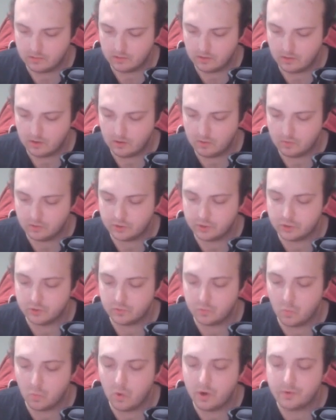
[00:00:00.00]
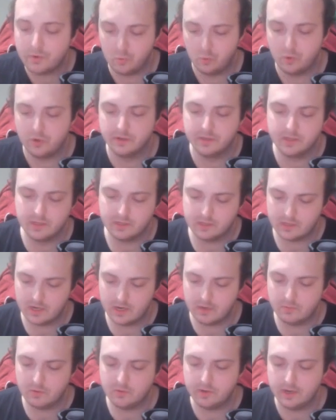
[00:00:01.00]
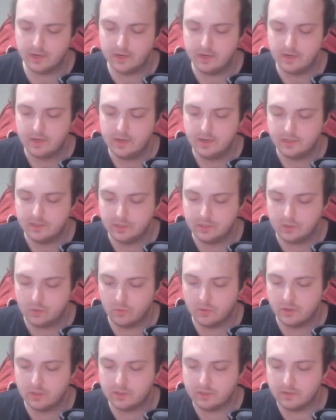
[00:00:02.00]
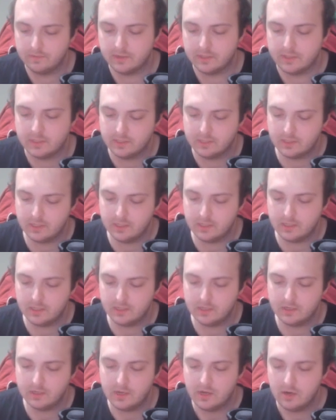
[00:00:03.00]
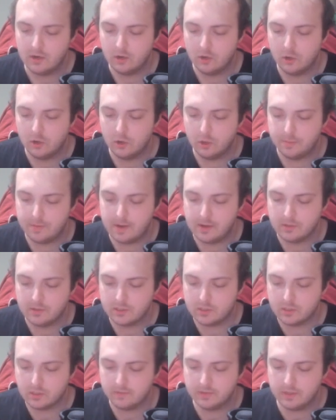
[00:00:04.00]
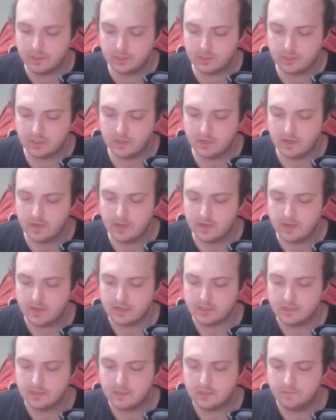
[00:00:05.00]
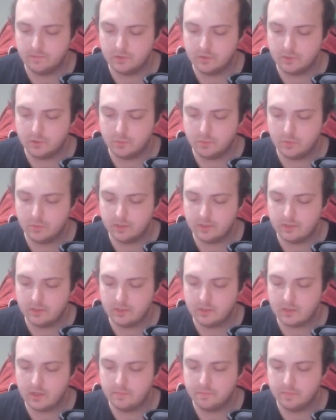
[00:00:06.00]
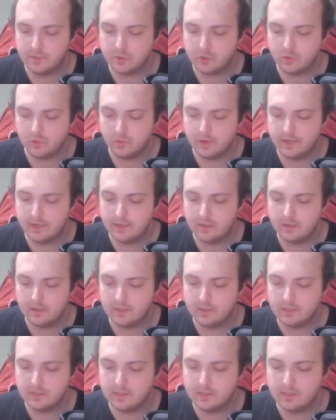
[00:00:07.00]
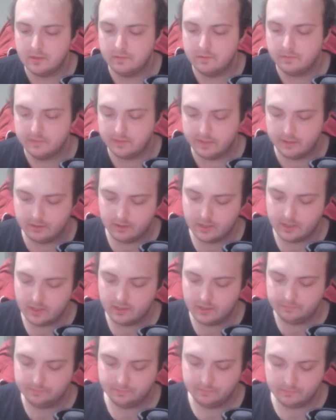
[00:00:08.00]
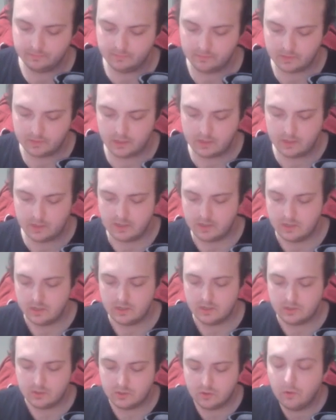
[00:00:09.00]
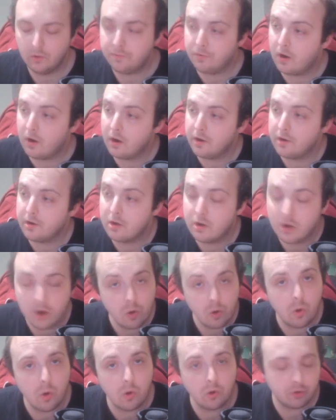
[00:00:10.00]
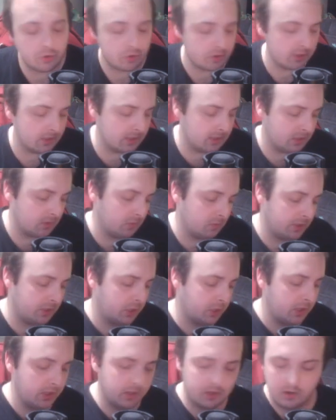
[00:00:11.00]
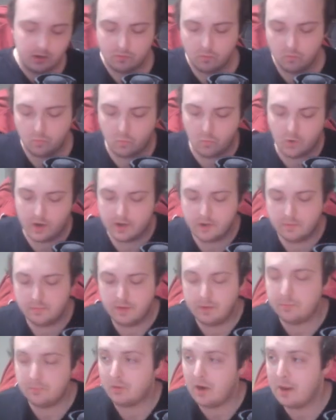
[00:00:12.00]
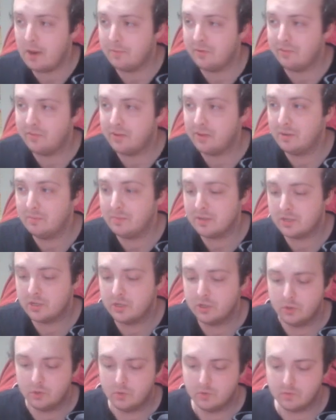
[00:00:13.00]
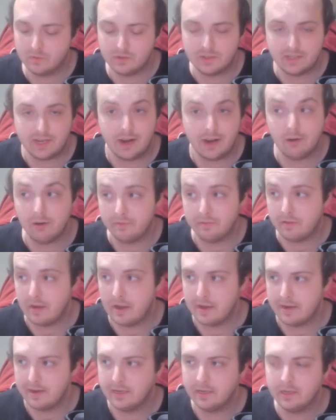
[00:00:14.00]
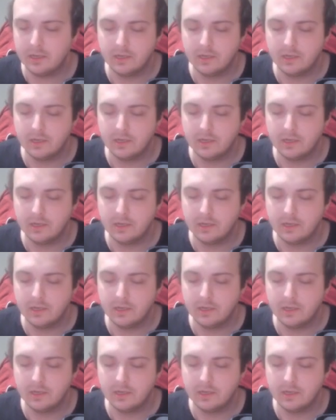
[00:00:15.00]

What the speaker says: Oh, it's just one word this time. Okay. Discordance of the Testina. Earthbound Servant. Sinful Spoils of Betrayal, Silvera. So far, no ultras, which can, one, be promising, but two, terrifying.